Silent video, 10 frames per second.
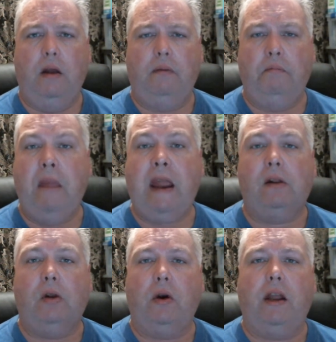may
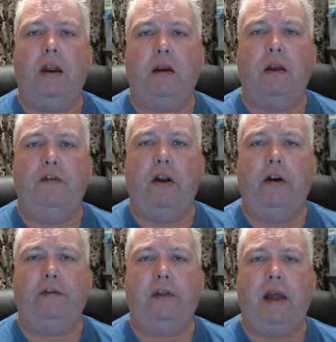look at a
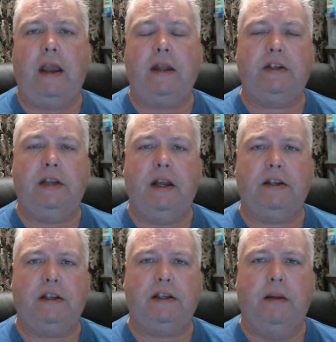Confederate flag and see it
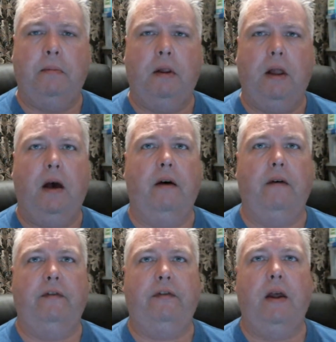as a symbol
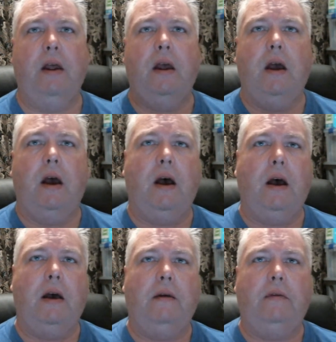of
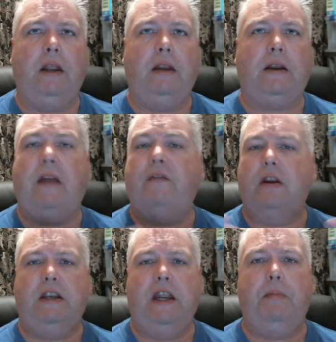the kind of the
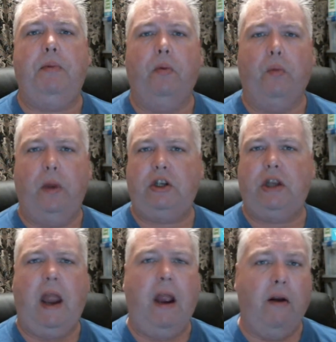deep, rich
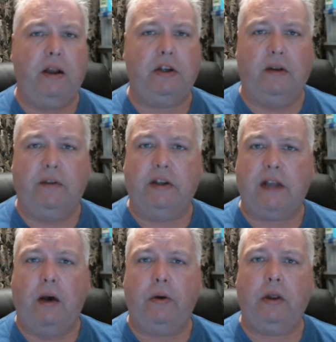heritage of the
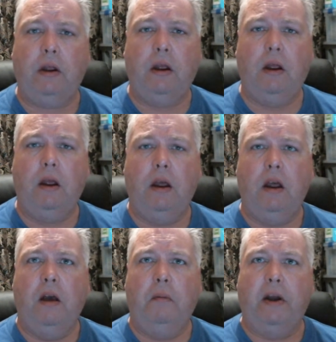South.
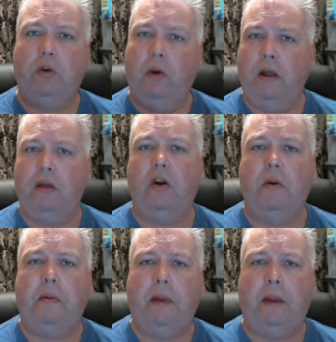But to another
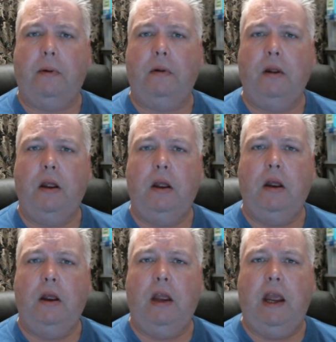group of people,
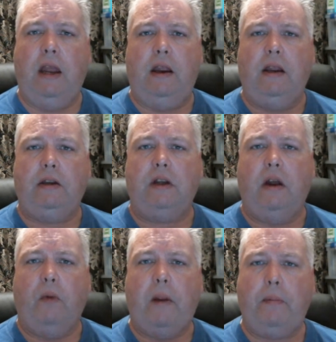it is
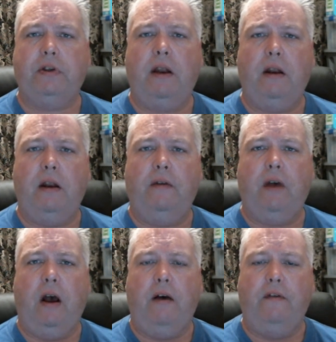representative
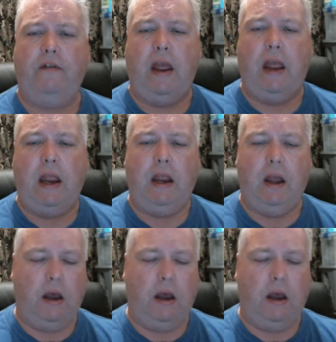of the